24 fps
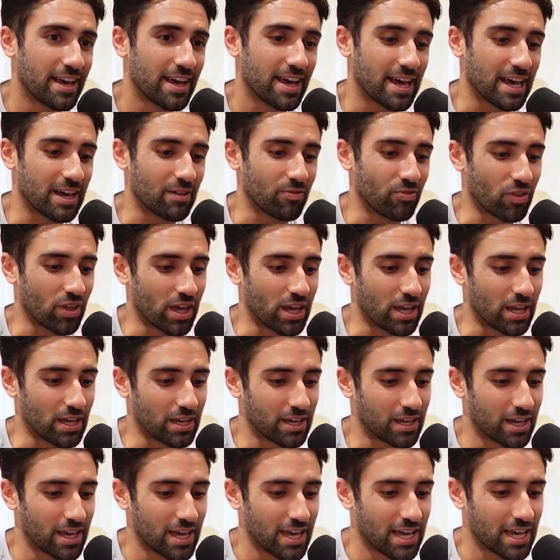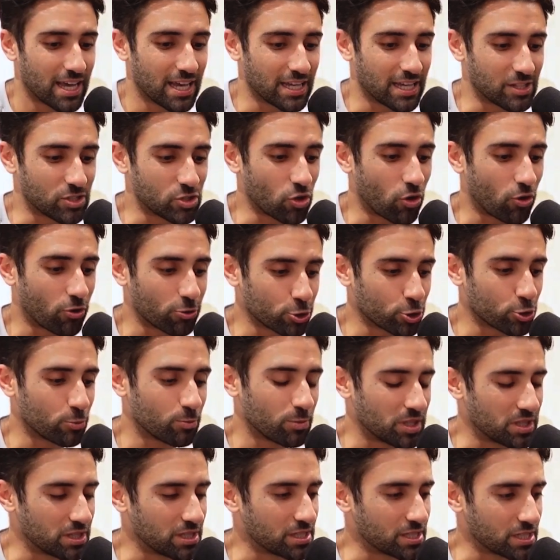And like, it's also
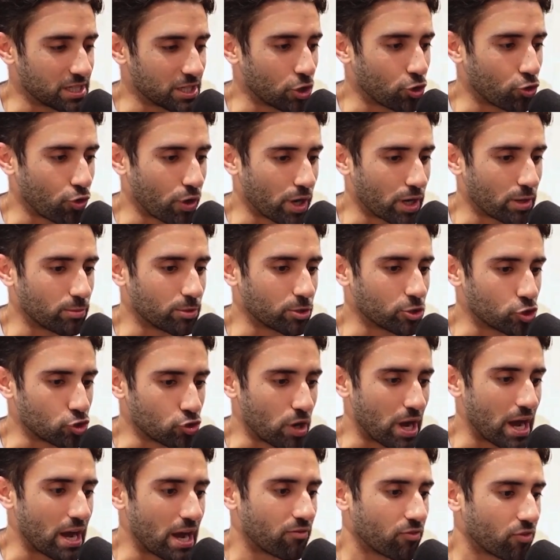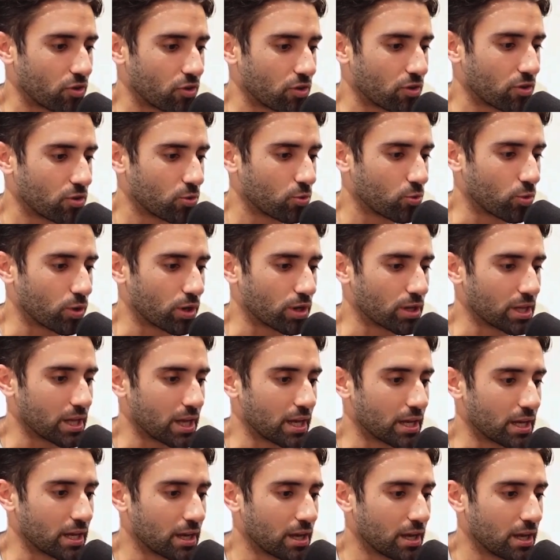been this incredible driver where
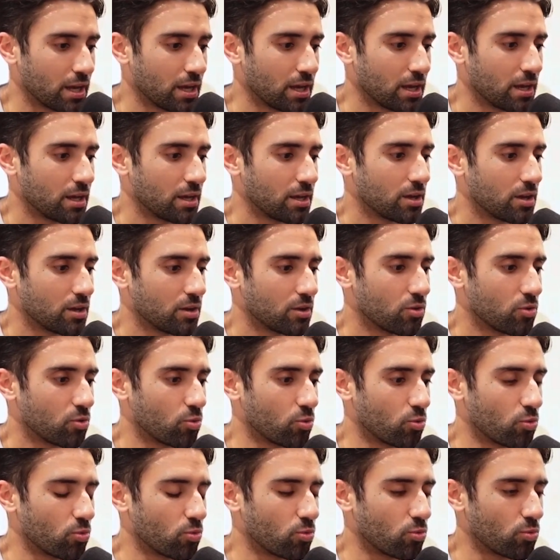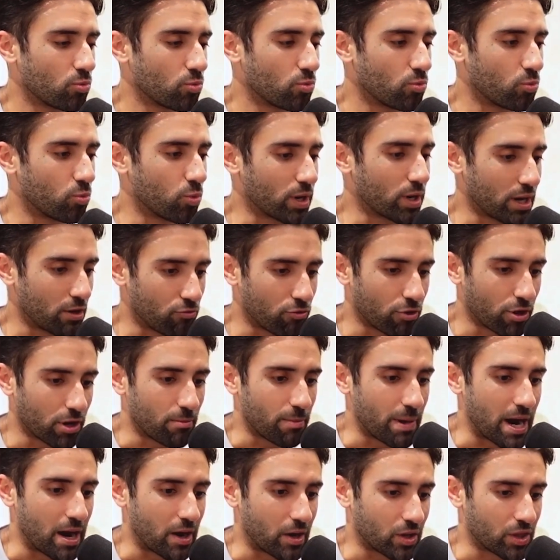like, when I run a
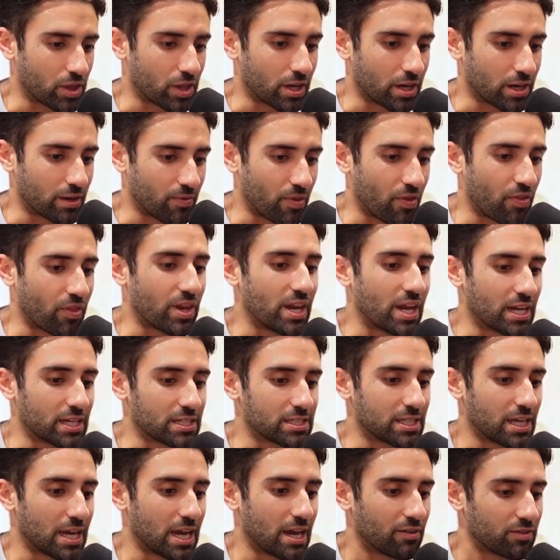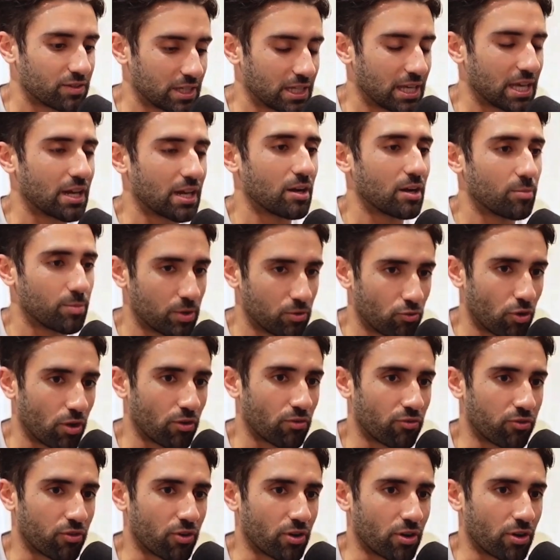marathon and then the next day I have to get up and run
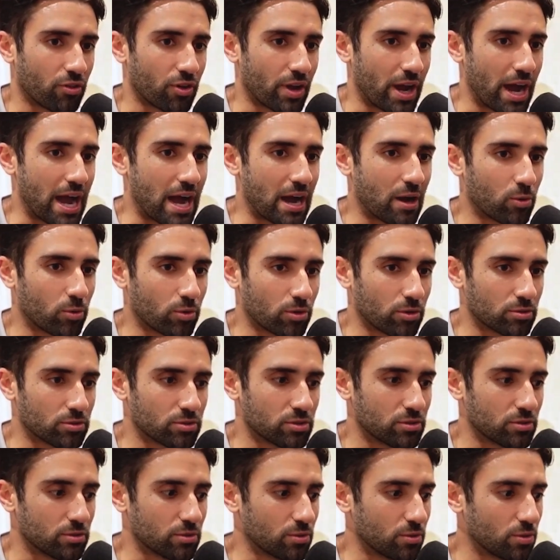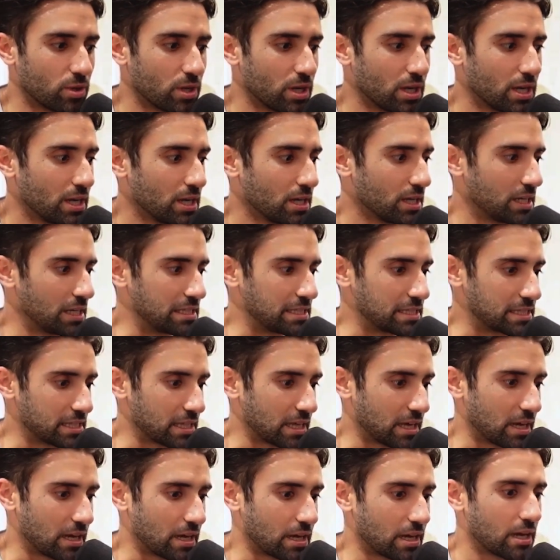for another hour or 2, it's
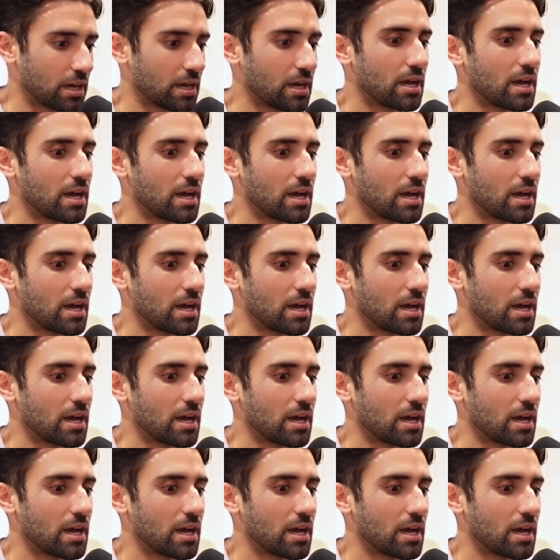like,